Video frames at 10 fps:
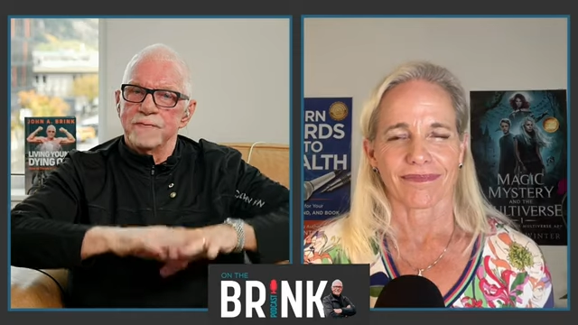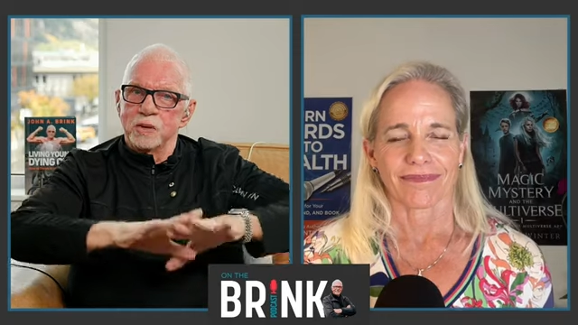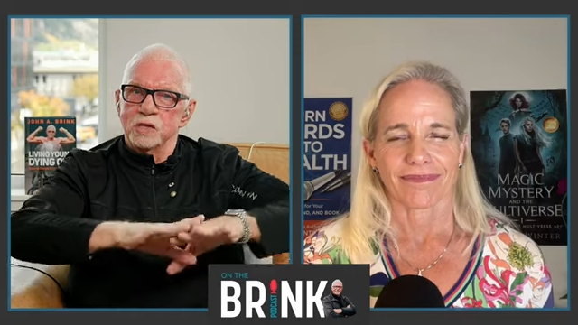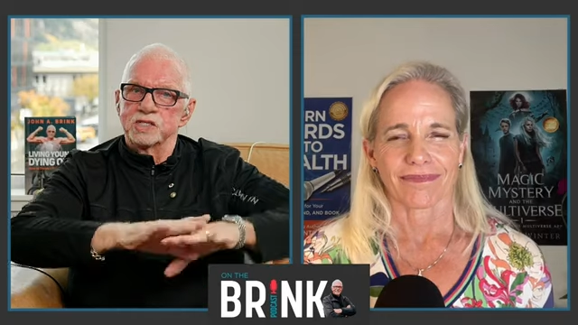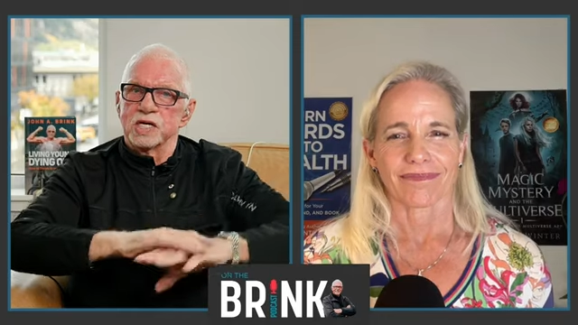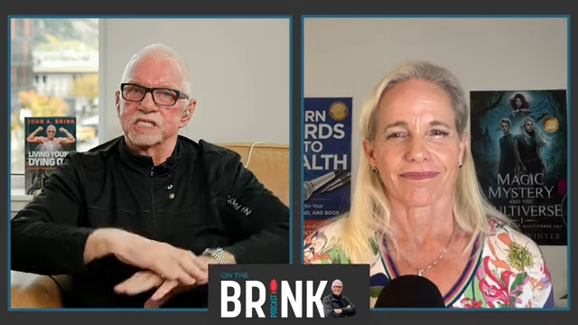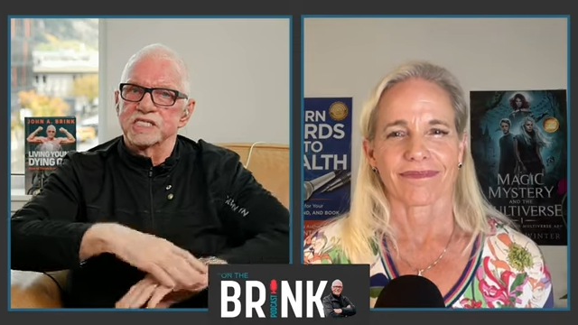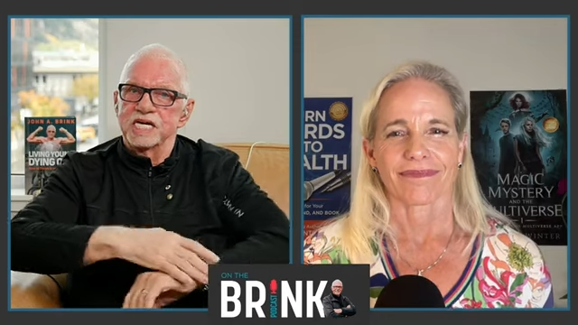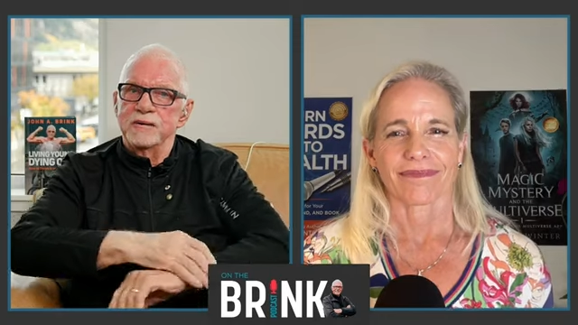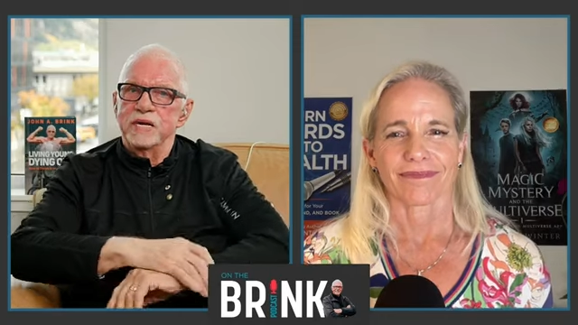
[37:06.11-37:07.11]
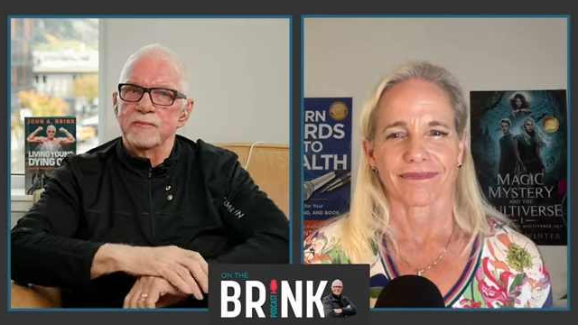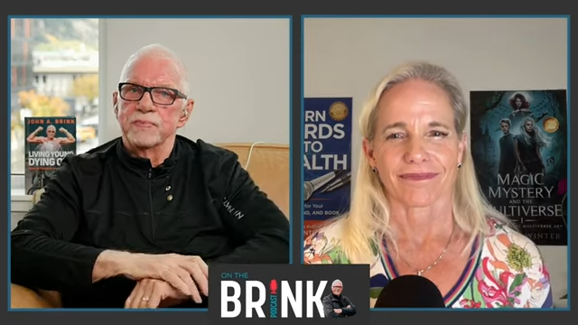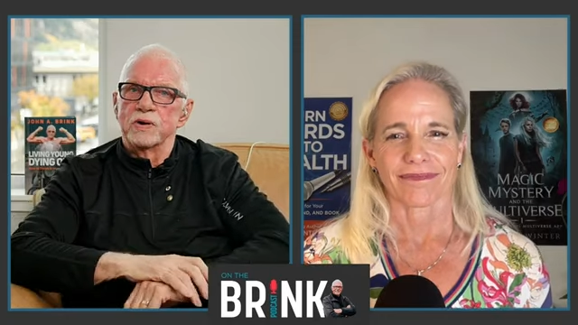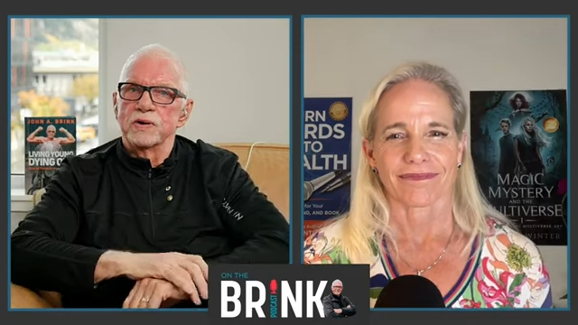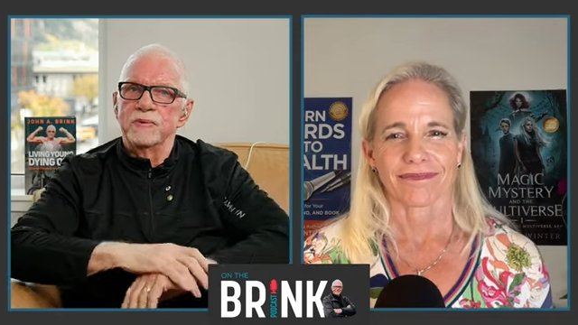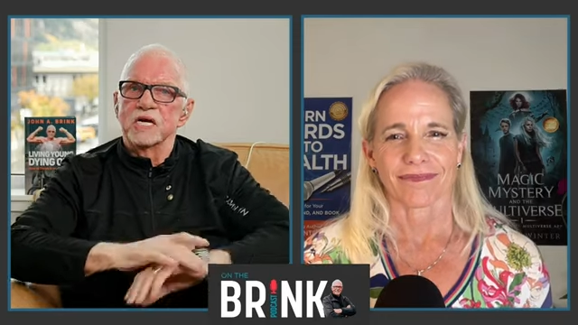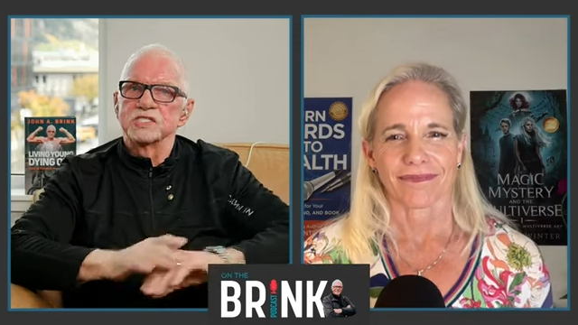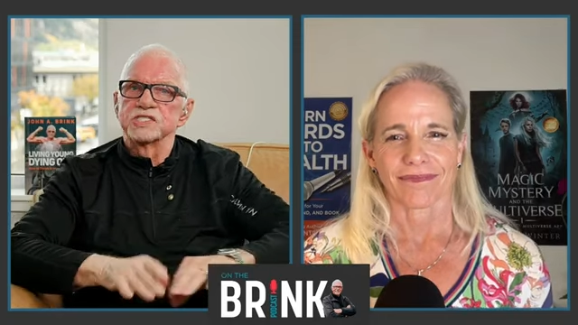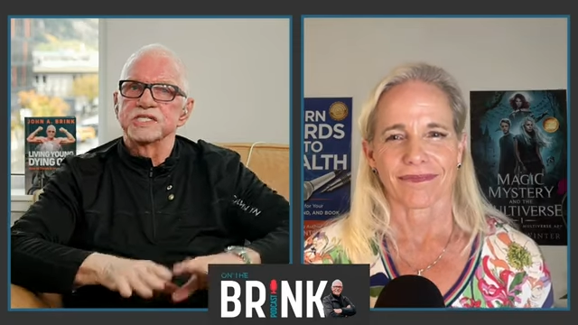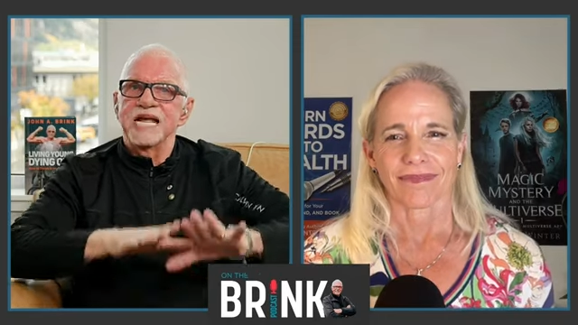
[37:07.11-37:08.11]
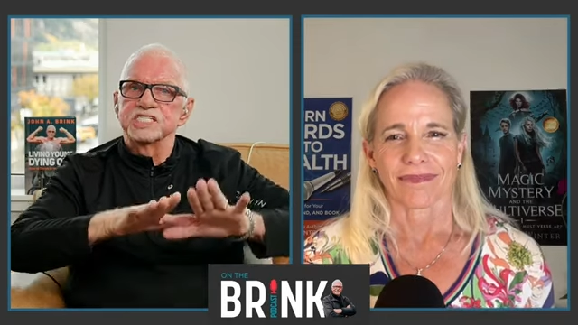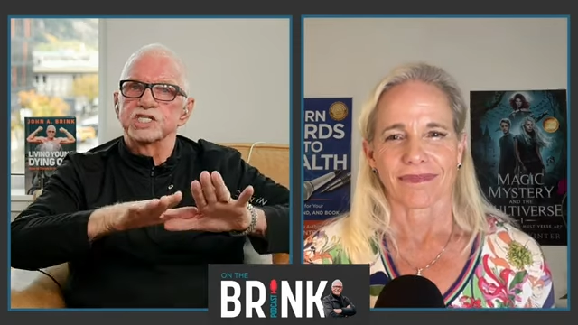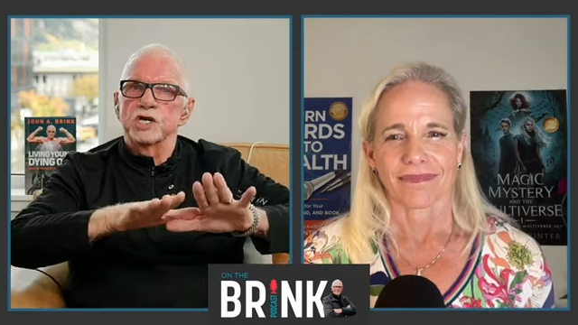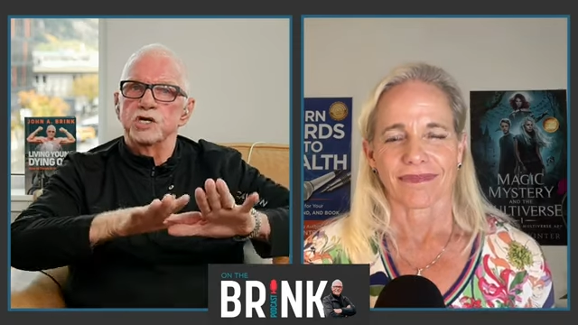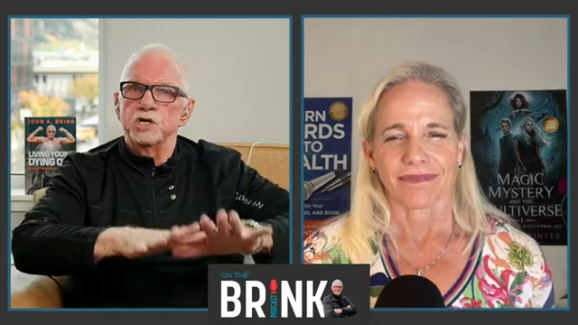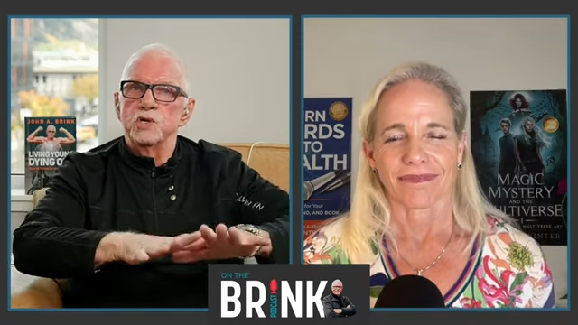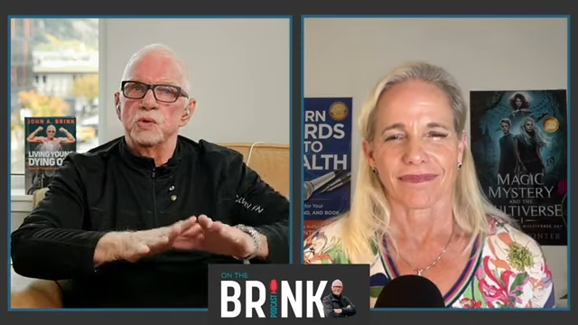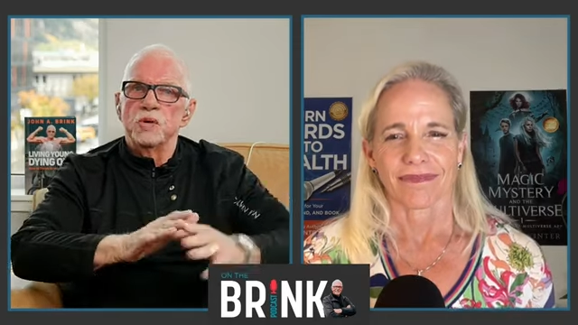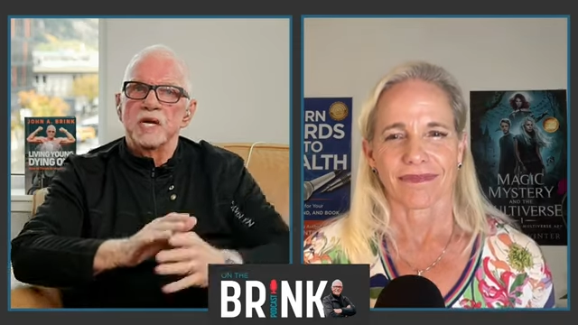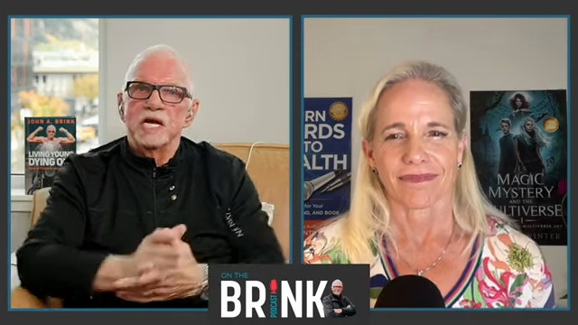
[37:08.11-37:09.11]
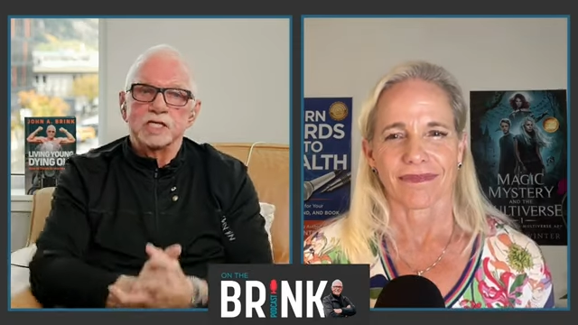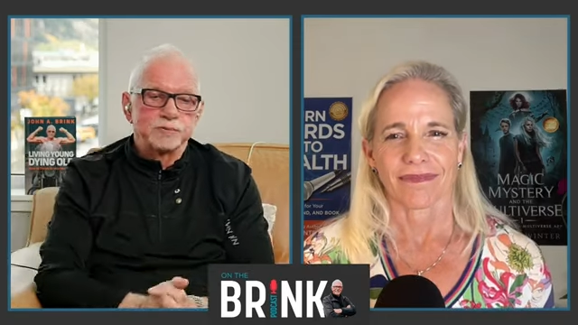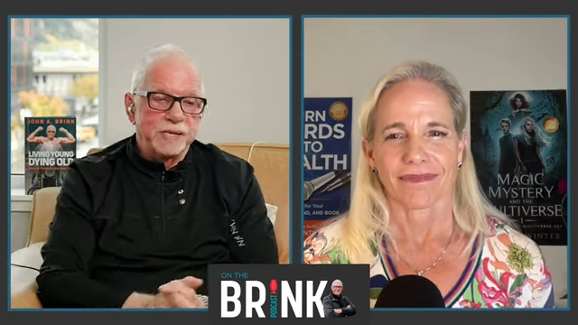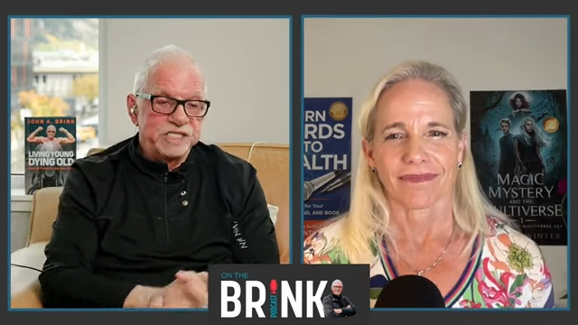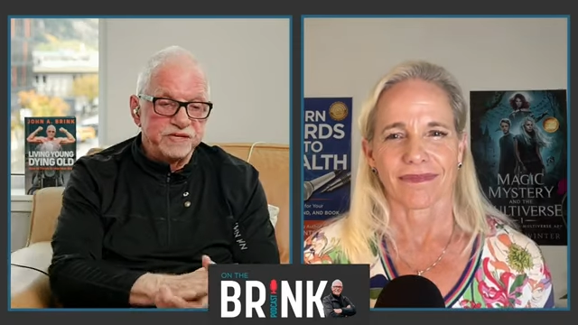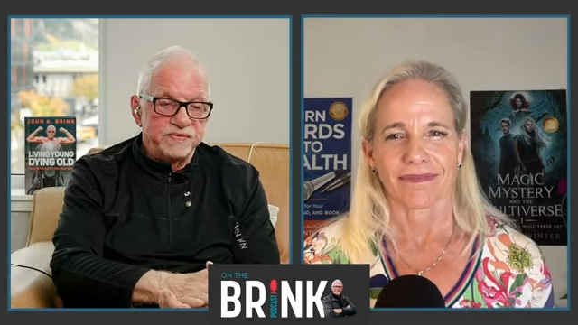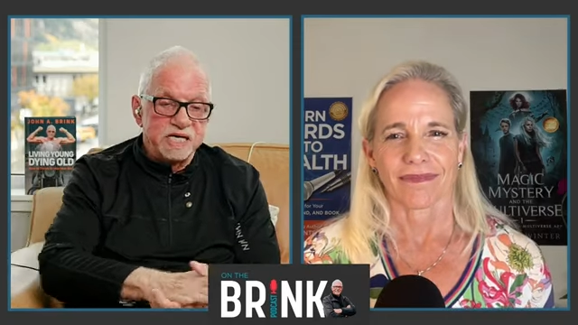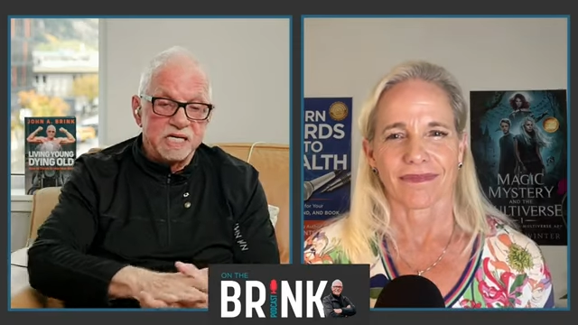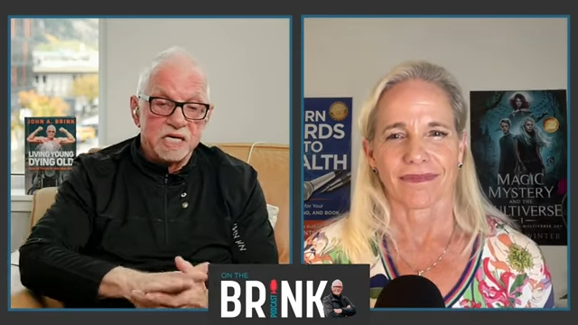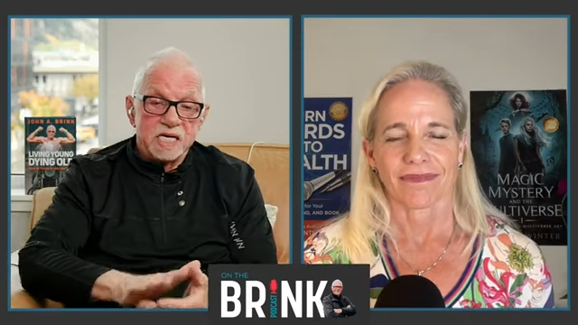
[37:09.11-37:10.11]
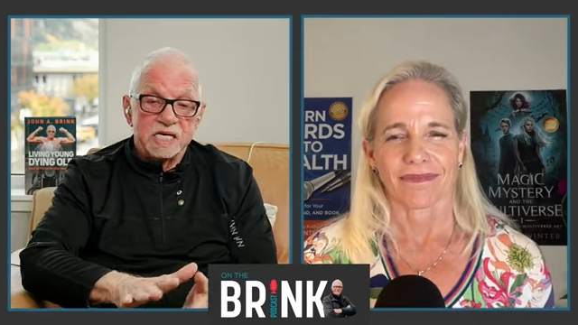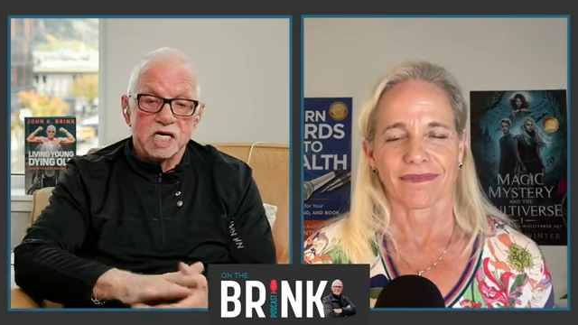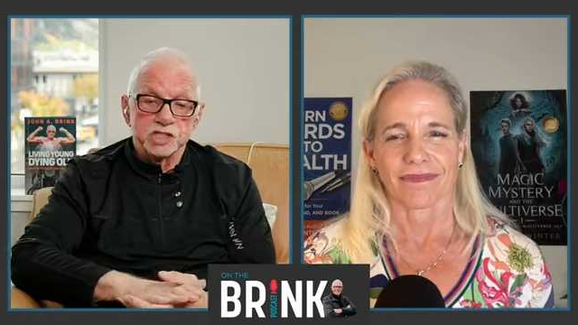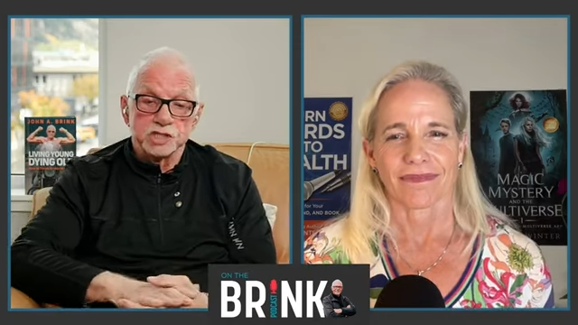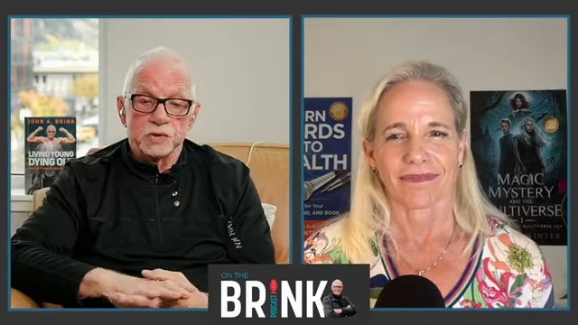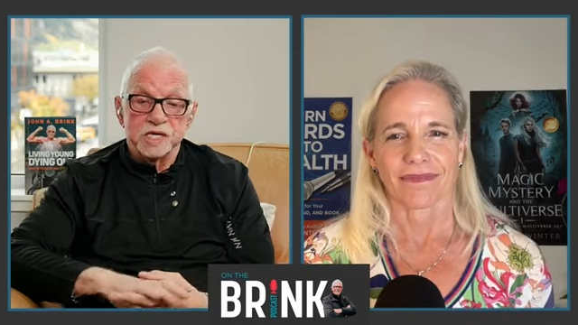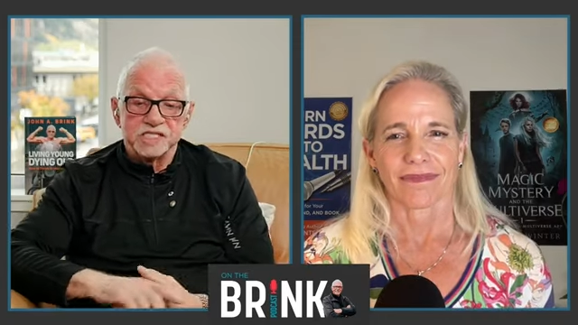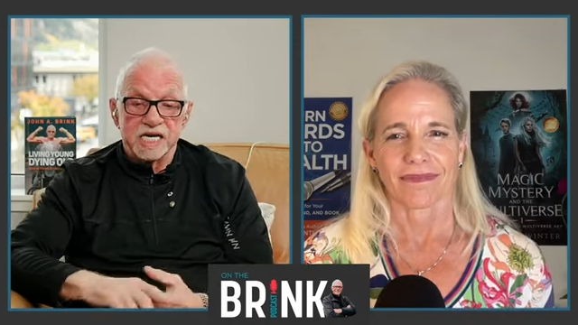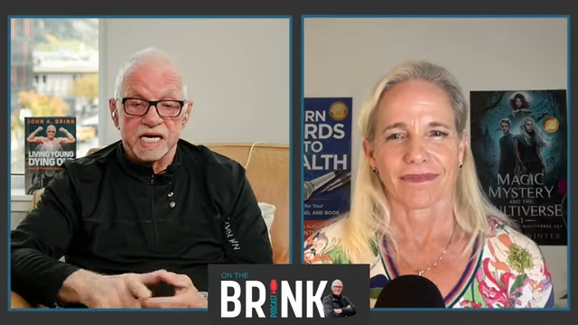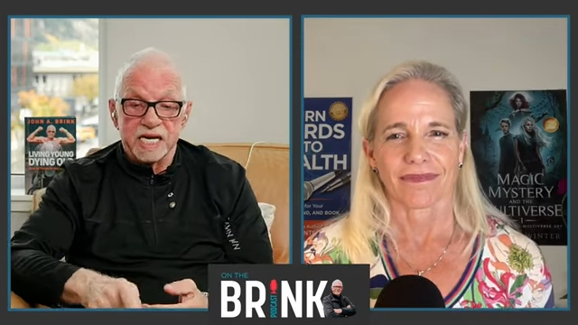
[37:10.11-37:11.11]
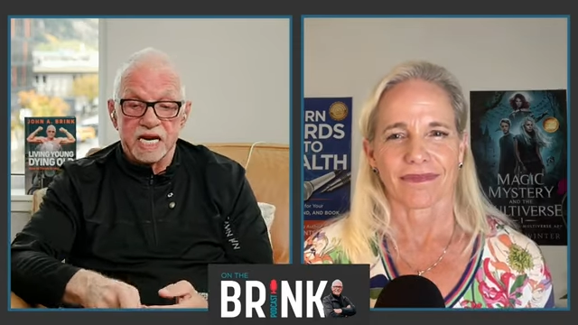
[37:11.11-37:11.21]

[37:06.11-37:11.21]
Speaker 1: Books are extremely important because that's you, especially when they are storytelling.